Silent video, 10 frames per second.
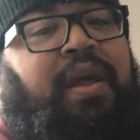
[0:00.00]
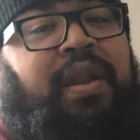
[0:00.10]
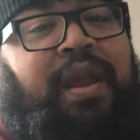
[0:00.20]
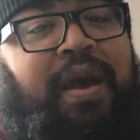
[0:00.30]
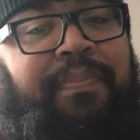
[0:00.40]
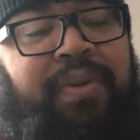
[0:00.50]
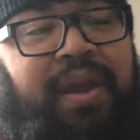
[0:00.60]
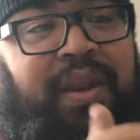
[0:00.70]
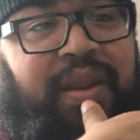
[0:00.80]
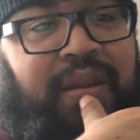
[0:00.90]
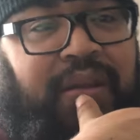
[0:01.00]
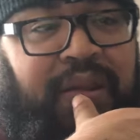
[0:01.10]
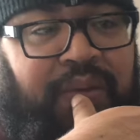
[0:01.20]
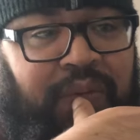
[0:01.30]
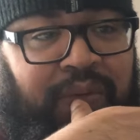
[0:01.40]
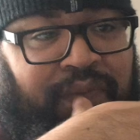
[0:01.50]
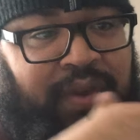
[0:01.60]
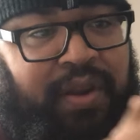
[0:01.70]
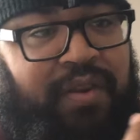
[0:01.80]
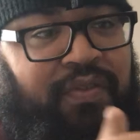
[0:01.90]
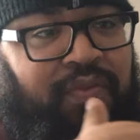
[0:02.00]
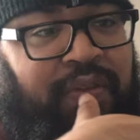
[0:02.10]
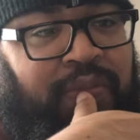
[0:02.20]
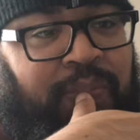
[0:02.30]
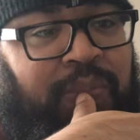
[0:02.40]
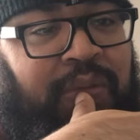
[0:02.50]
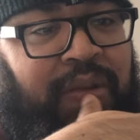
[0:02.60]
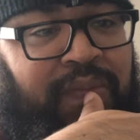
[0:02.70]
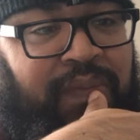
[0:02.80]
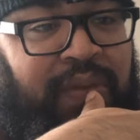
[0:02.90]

Now I played it in various rhythms and